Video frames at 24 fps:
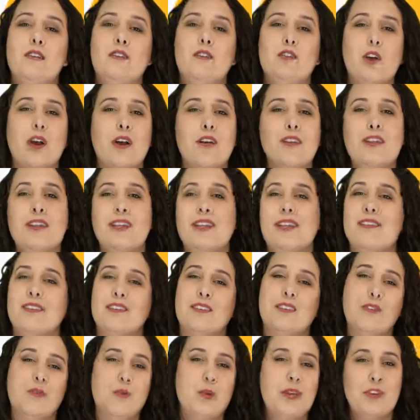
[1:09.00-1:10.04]
Chocolate is
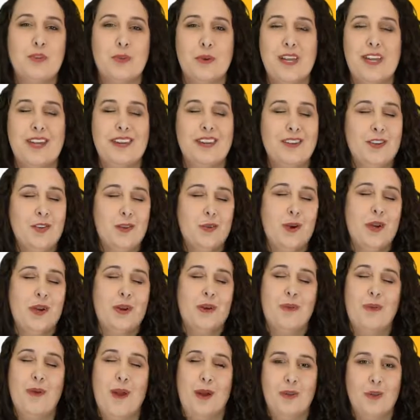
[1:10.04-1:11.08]
a sweet treat enjoyed
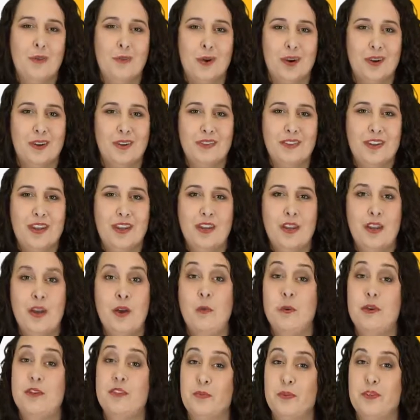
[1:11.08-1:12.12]
around the world
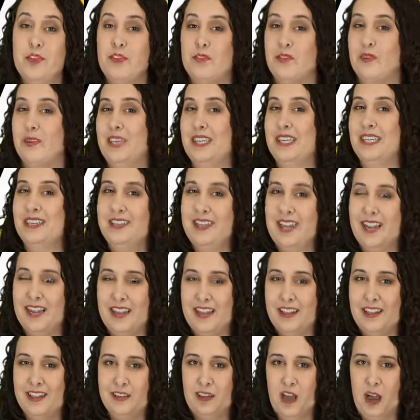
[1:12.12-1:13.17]
with Switzerland
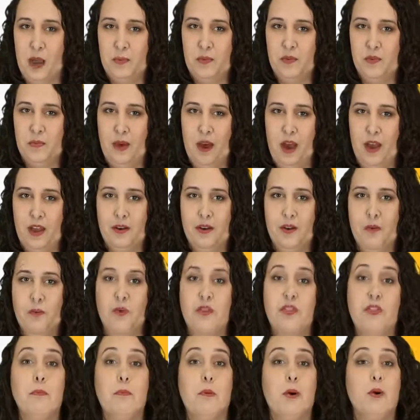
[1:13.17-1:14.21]
taking the top spot
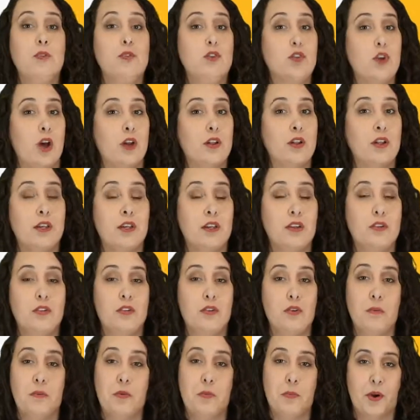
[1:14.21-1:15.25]
with the most chocolate
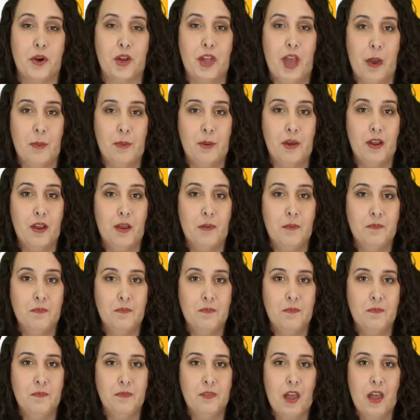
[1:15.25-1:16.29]
consumed per capita.
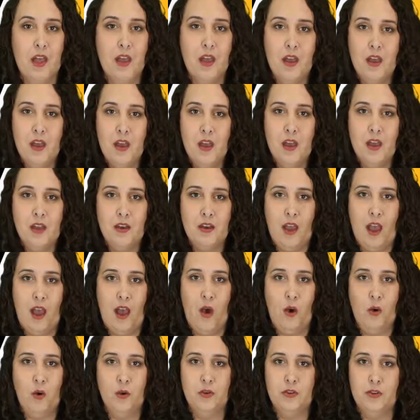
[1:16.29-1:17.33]

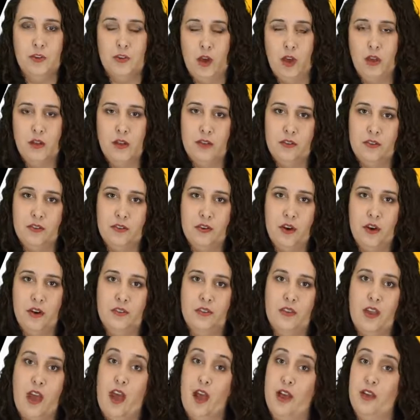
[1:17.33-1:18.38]
Now, chocolate
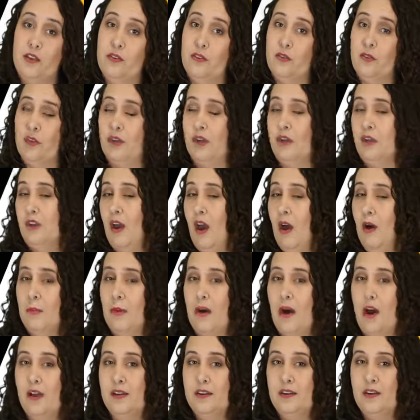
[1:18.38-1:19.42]
starts as the cacao
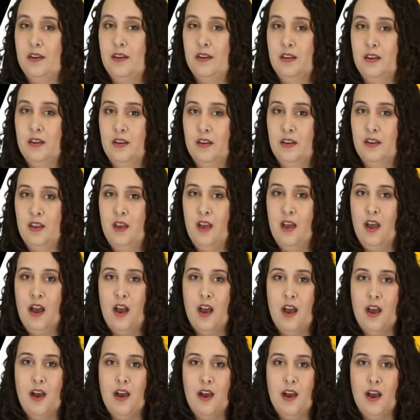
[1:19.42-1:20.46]
pod.
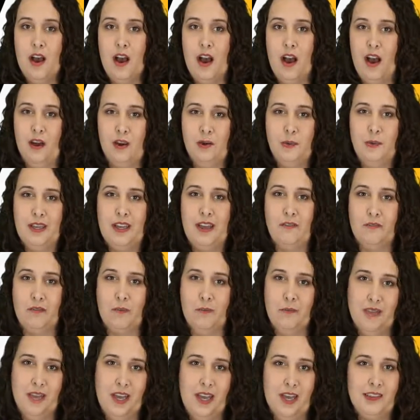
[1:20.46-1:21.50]
How do we get
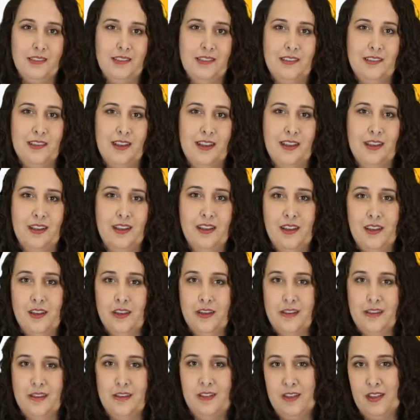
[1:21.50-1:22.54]
from this
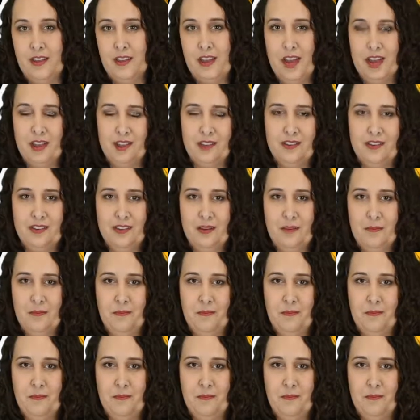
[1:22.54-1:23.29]
to this?